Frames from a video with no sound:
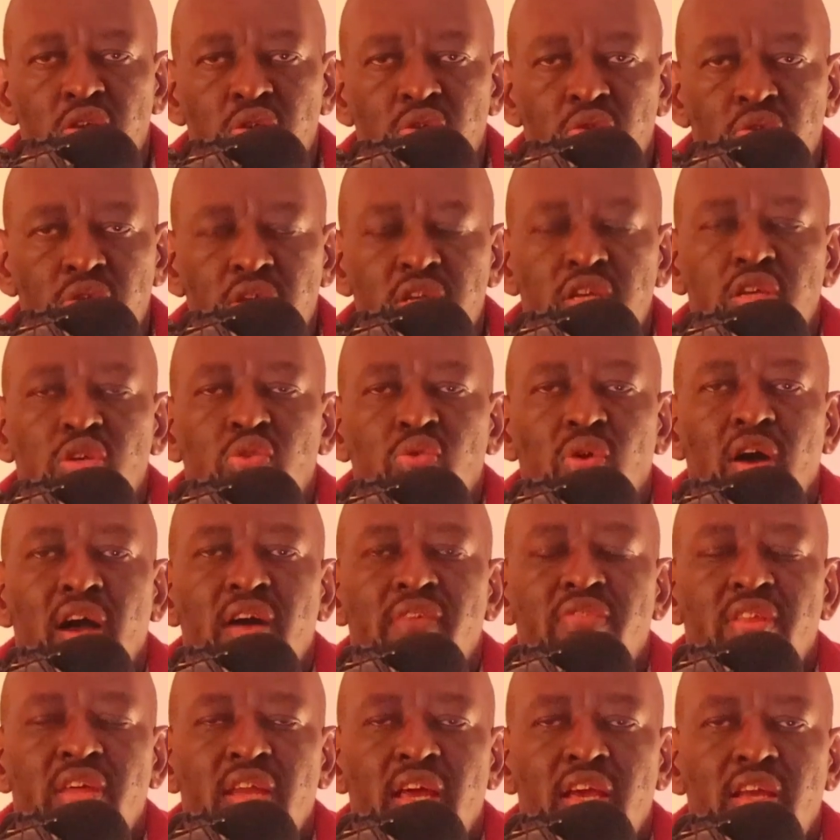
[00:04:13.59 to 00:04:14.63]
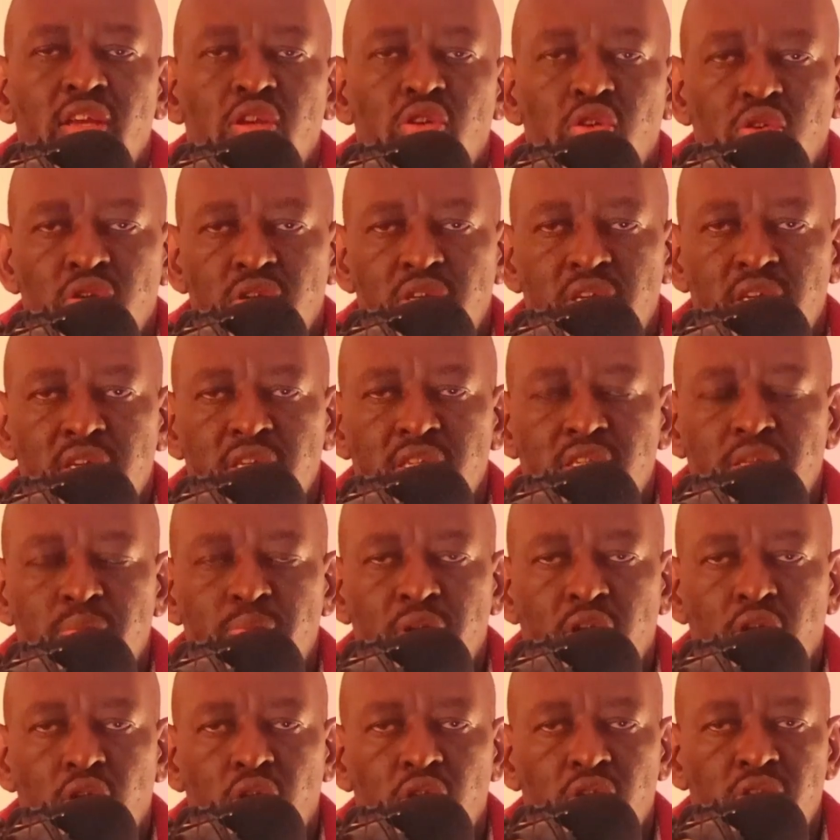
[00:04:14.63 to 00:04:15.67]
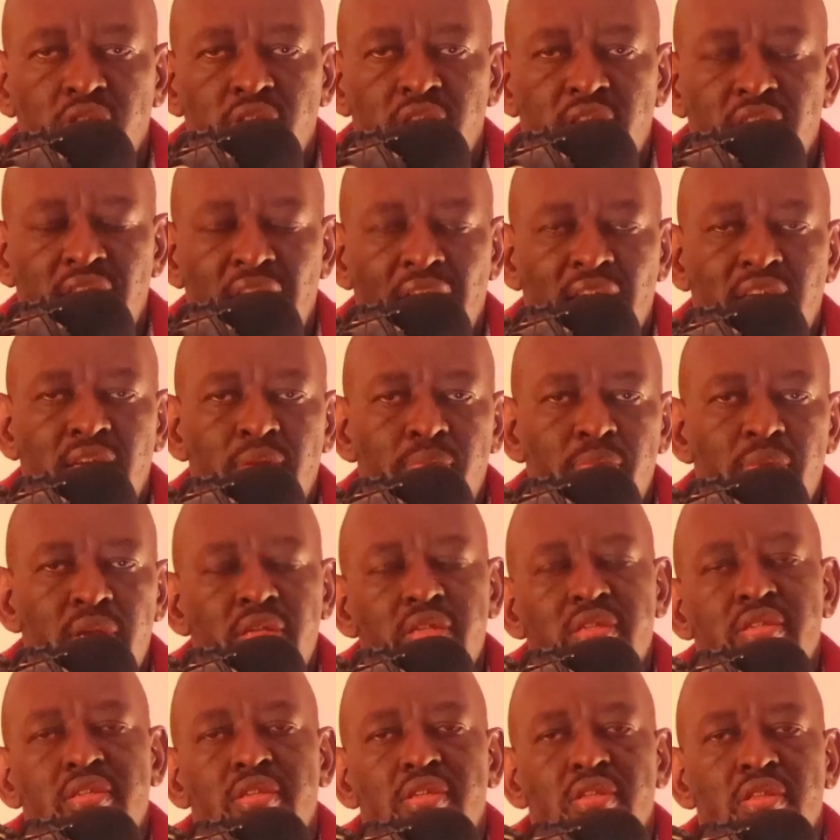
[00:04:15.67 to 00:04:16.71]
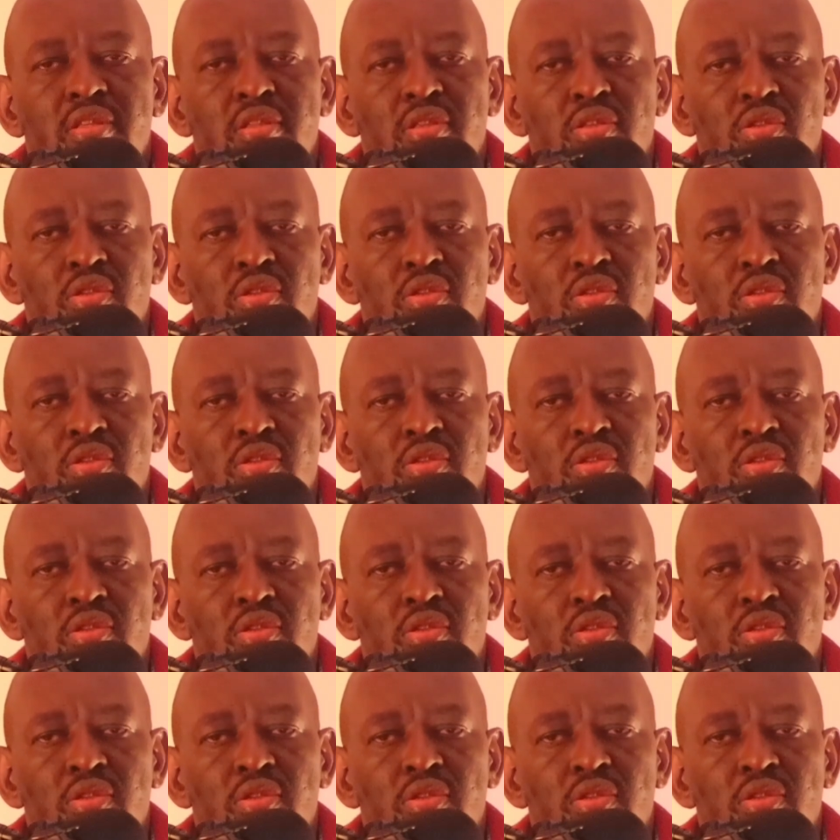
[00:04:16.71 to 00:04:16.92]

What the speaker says: you need to have the right audience because that means